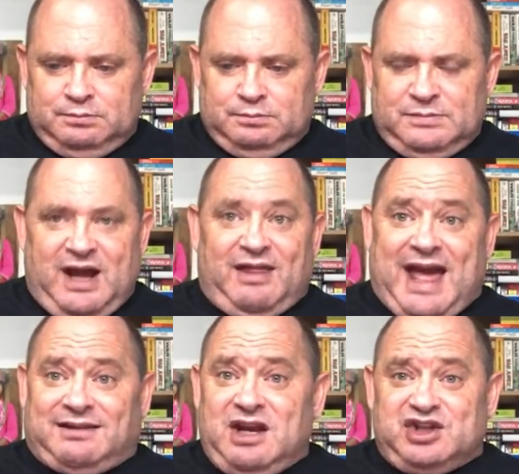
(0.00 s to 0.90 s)
Now,
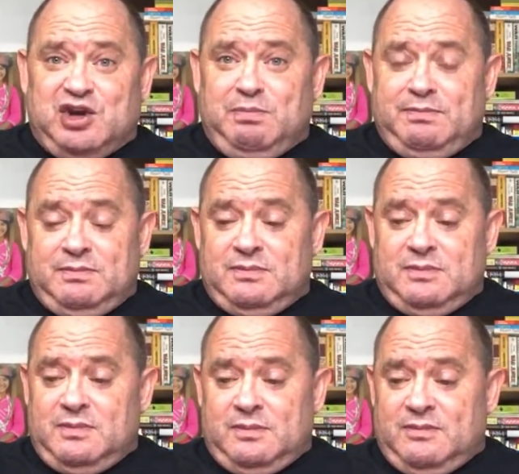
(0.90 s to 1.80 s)
that doesn't
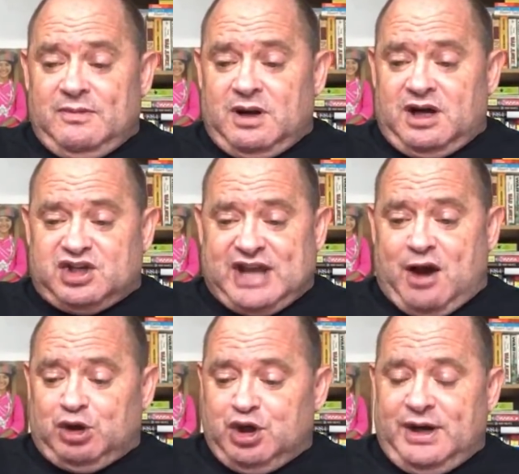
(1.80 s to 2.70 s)

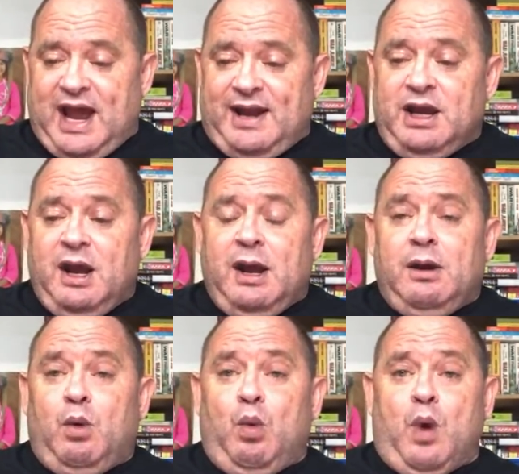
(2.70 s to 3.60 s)
sound good. And
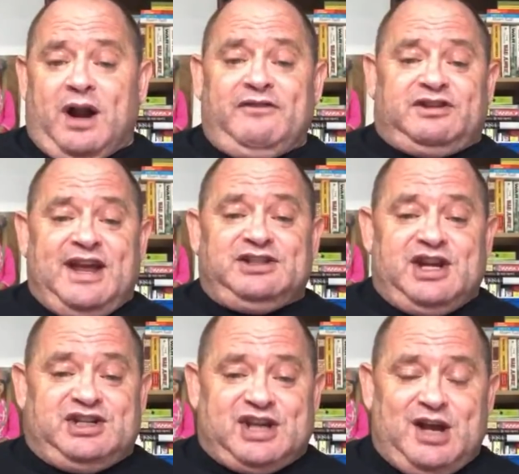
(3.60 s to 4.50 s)
one of the things
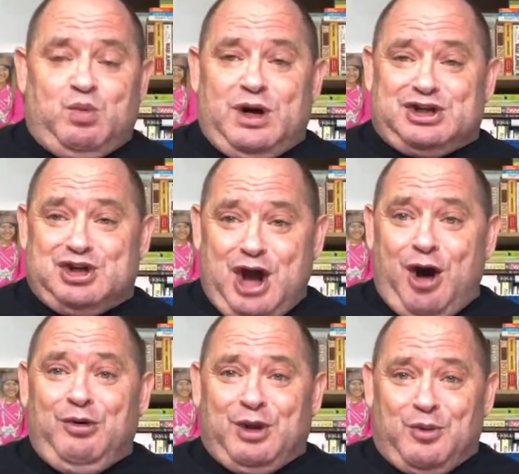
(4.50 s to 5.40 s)
they said was,
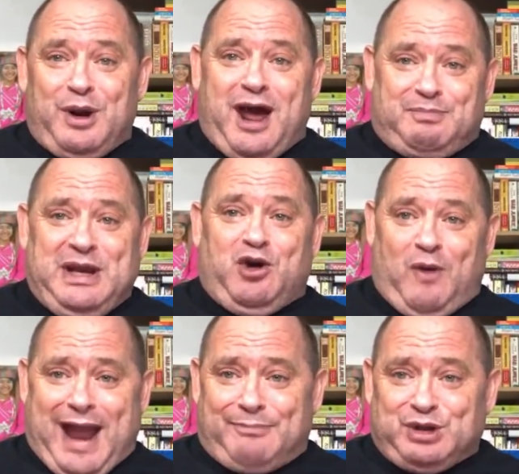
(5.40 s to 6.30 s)
no, there will not be
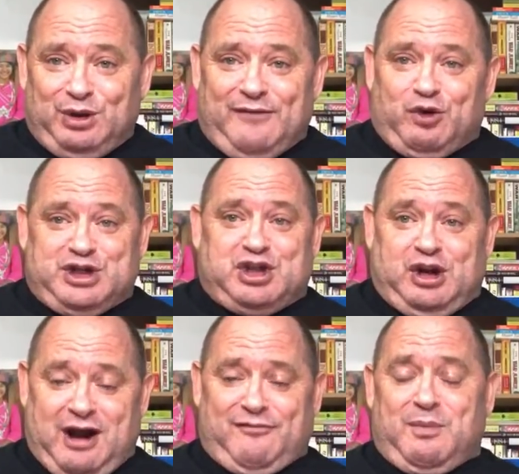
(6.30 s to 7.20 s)
Grab deliveries. The
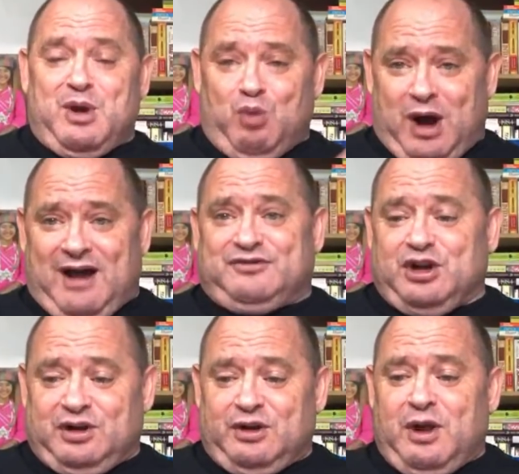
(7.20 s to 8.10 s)
government will have
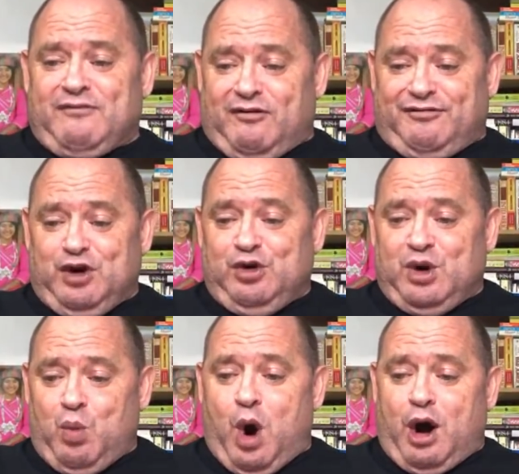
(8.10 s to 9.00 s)
to deliver food
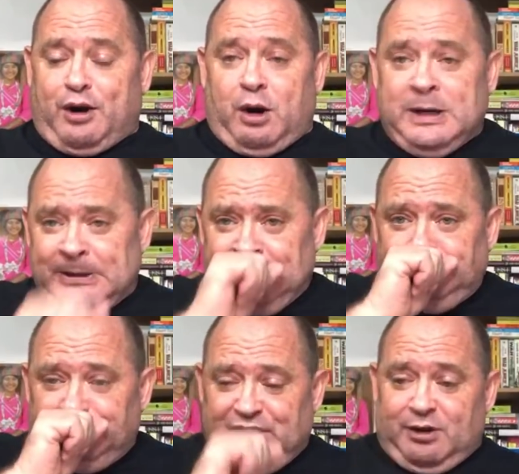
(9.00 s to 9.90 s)
and water
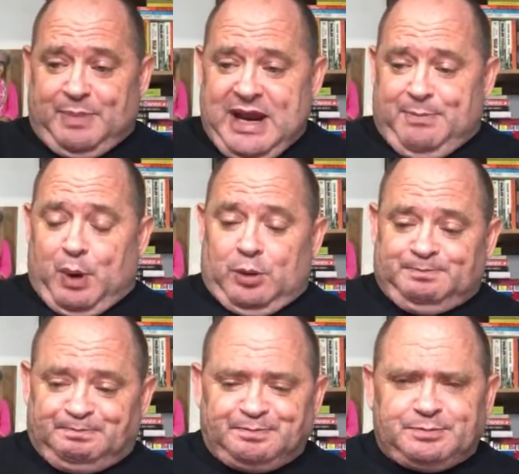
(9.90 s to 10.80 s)
to the people.
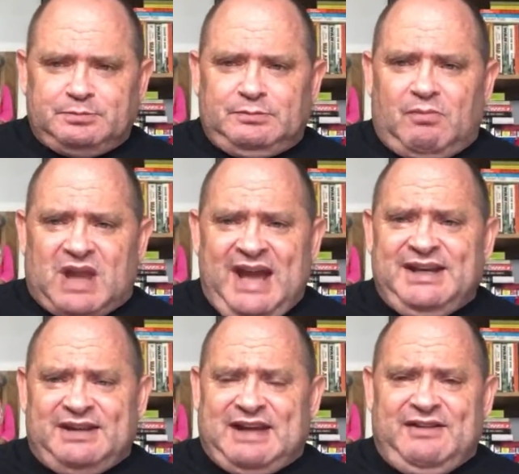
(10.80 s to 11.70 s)
And
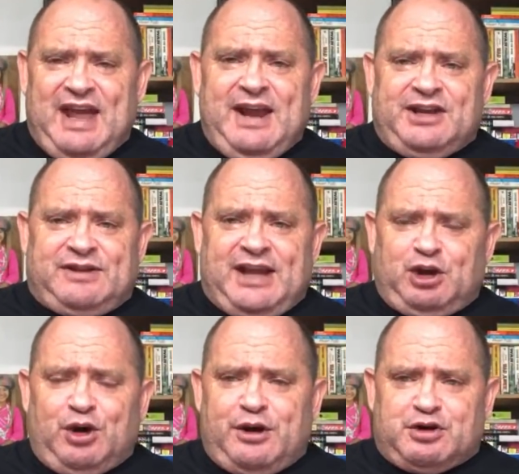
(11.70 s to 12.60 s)
yet then they
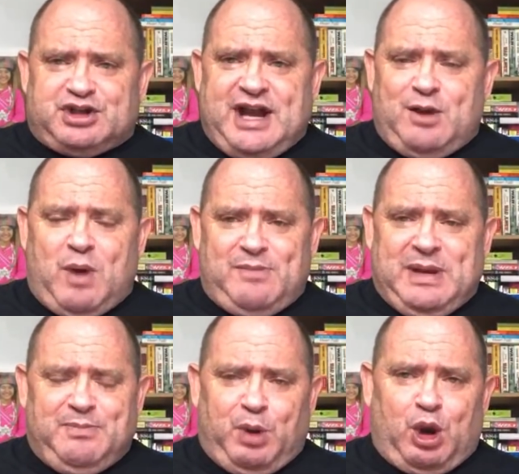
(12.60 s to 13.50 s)
don't understand why
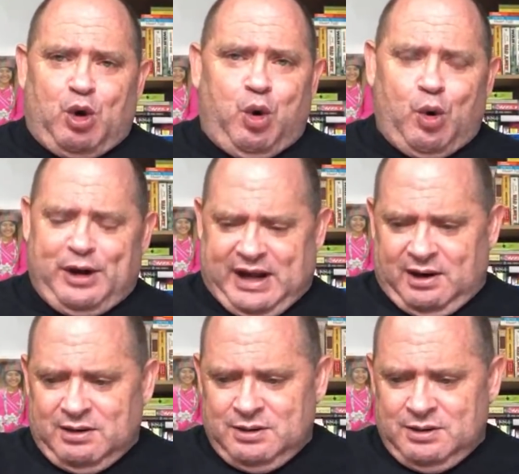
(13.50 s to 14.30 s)
people are hoarding.